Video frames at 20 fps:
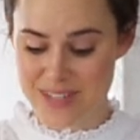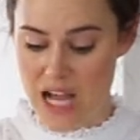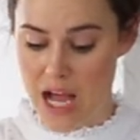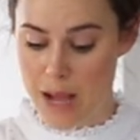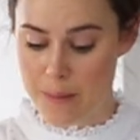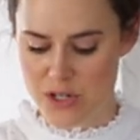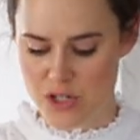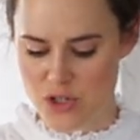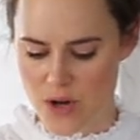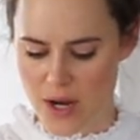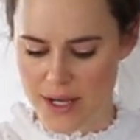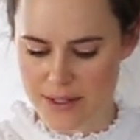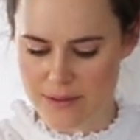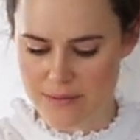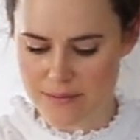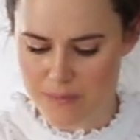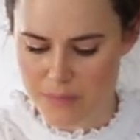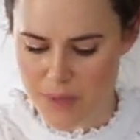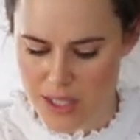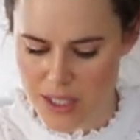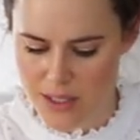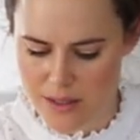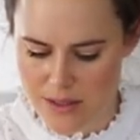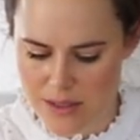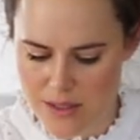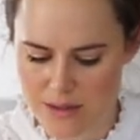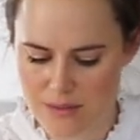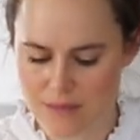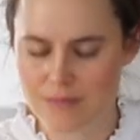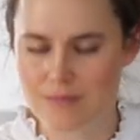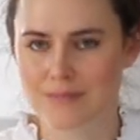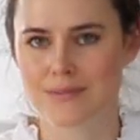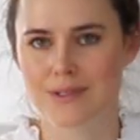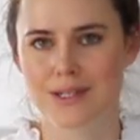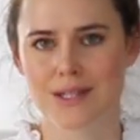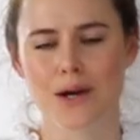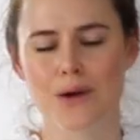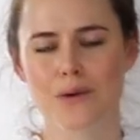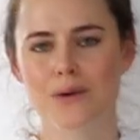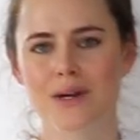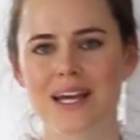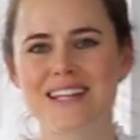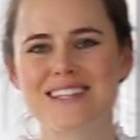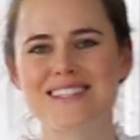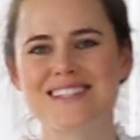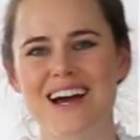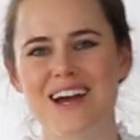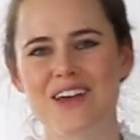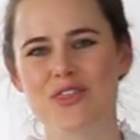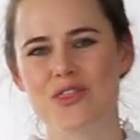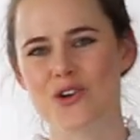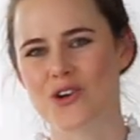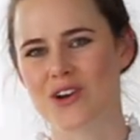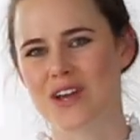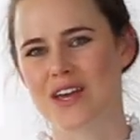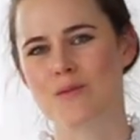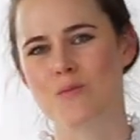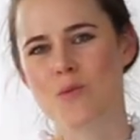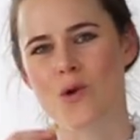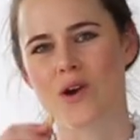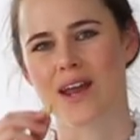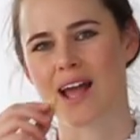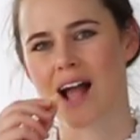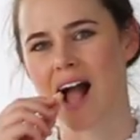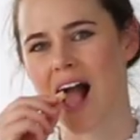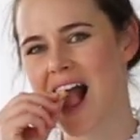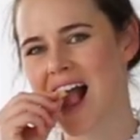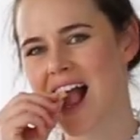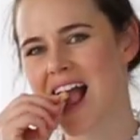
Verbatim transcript: I'm gonna try it because you know, it's 9.30 in the morning.